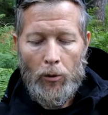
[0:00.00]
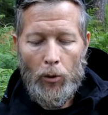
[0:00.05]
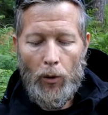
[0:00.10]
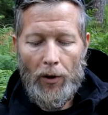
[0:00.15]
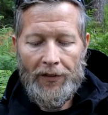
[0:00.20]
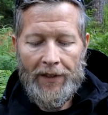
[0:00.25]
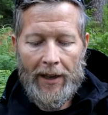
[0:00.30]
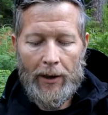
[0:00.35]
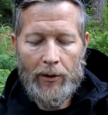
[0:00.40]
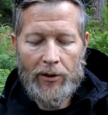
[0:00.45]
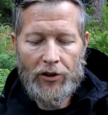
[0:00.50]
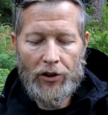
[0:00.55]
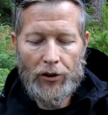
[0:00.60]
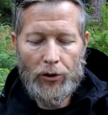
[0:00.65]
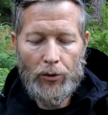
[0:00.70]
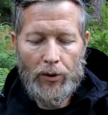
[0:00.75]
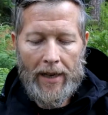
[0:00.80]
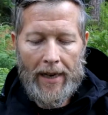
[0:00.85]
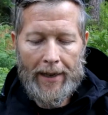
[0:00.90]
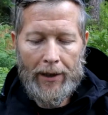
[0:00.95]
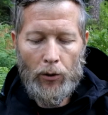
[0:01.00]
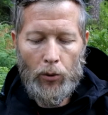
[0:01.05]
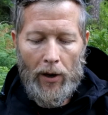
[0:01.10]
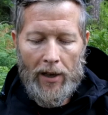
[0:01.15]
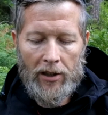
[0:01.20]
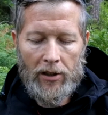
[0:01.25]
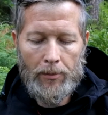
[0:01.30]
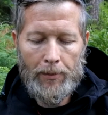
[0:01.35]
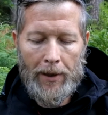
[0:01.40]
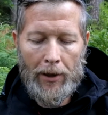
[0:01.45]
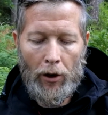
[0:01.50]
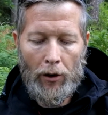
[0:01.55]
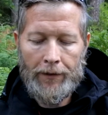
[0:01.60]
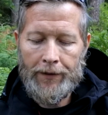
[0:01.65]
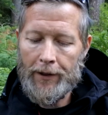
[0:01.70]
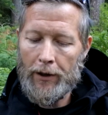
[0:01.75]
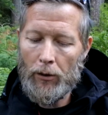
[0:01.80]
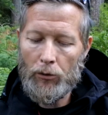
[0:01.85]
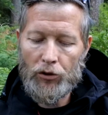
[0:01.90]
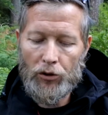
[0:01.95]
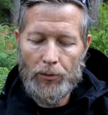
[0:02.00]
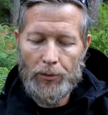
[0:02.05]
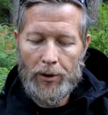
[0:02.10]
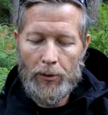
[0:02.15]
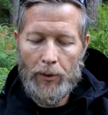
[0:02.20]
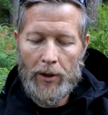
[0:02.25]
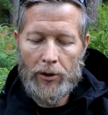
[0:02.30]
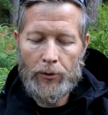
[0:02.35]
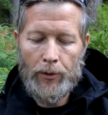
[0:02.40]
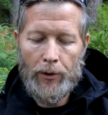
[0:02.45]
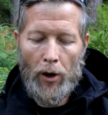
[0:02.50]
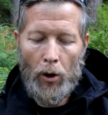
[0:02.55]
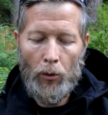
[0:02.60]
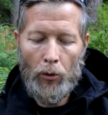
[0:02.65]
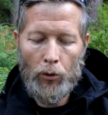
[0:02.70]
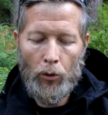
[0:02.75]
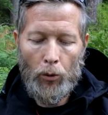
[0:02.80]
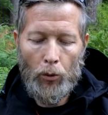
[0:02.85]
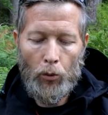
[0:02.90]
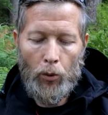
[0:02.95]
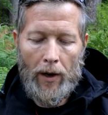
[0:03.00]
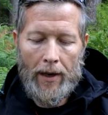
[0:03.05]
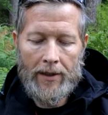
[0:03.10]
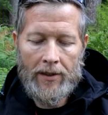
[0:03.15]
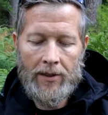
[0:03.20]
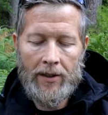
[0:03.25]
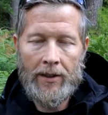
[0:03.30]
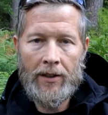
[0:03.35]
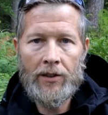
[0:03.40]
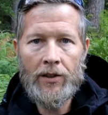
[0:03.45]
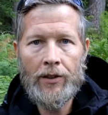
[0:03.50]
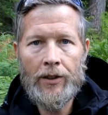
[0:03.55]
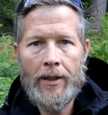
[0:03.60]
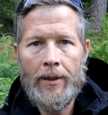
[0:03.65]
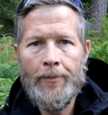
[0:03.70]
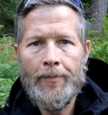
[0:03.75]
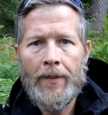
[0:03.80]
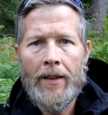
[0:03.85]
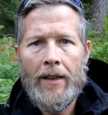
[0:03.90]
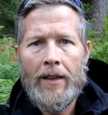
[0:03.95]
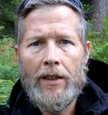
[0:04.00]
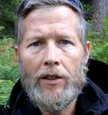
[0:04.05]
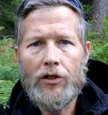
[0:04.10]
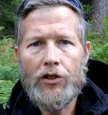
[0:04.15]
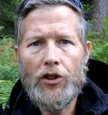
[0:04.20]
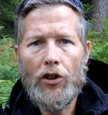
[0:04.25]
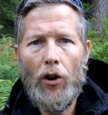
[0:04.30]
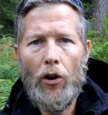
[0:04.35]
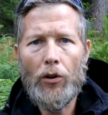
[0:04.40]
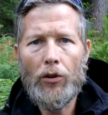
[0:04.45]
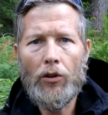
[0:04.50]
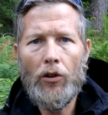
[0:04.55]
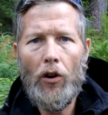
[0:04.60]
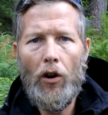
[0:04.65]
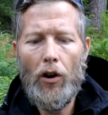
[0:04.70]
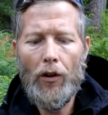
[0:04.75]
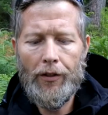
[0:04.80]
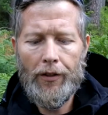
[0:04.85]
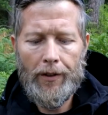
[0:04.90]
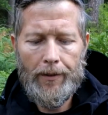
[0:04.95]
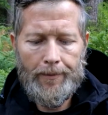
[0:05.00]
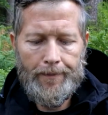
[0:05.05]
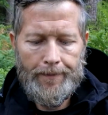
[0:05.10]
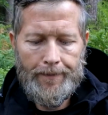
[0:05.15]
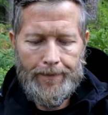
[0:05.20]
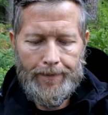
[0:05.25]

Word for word: But one thing have to do carry quite a bit of, you know, something which we know will go quite easily, is charred cloth.